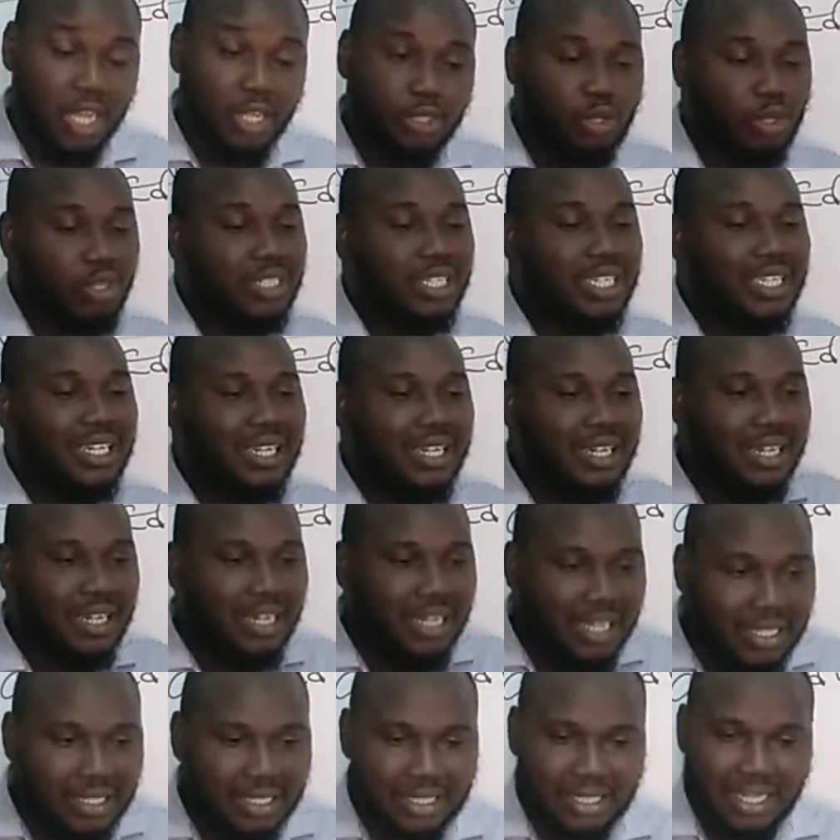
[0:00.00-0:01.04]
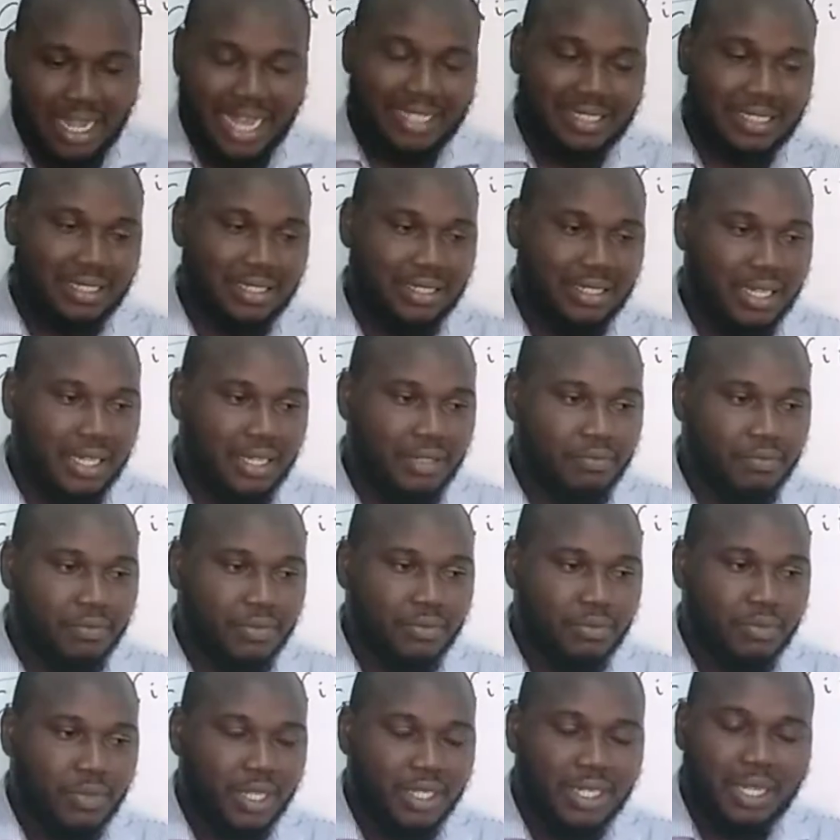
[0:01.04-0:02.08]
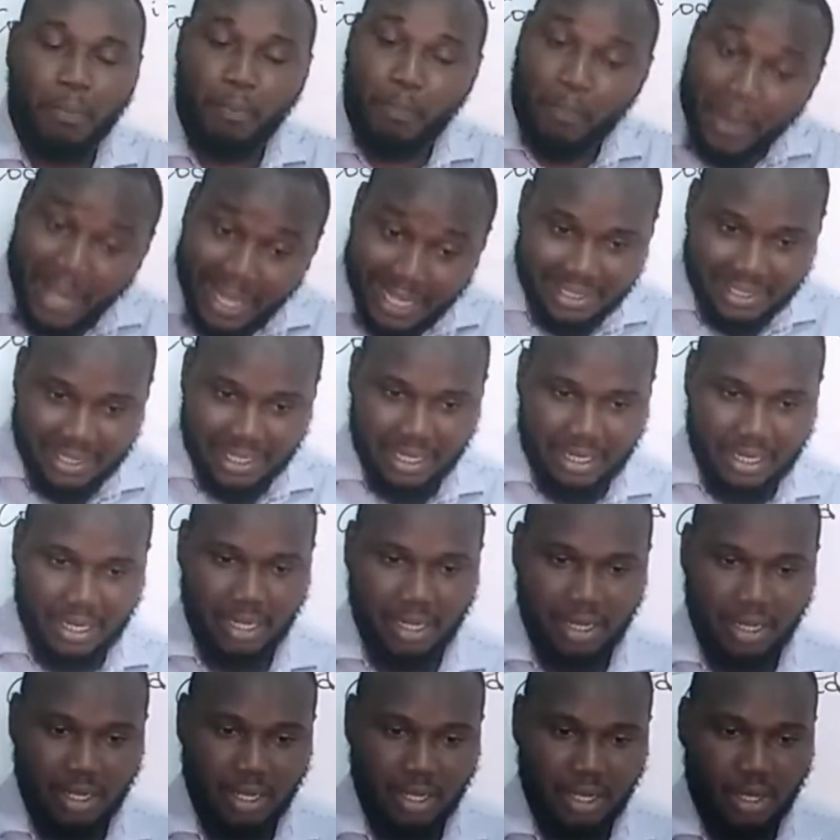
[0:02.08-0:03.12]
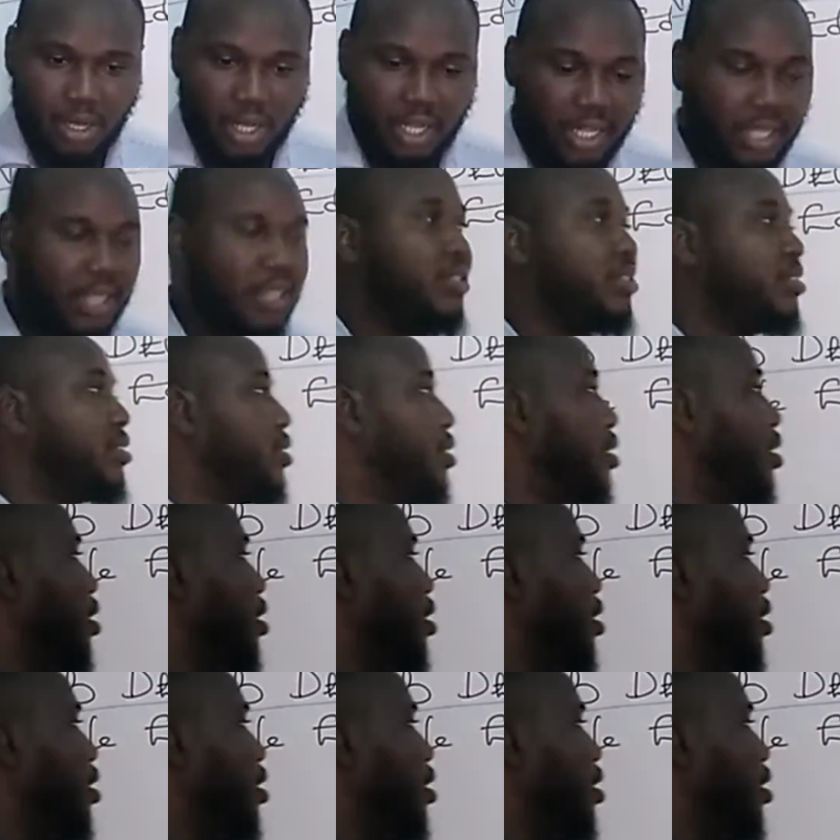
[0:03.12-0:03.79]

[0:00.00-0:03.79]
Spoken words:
So the least, as in the basic, is